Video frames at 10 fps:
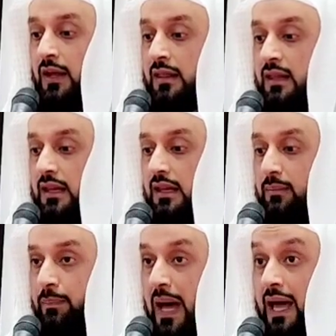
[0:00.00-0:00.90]

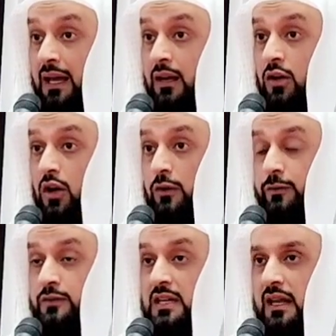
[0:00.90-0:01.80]
the pang
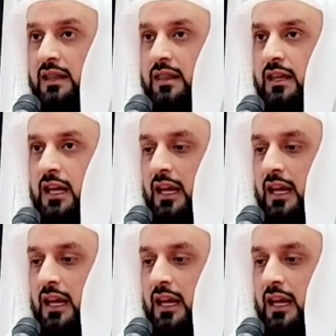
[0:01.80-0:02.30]
of death,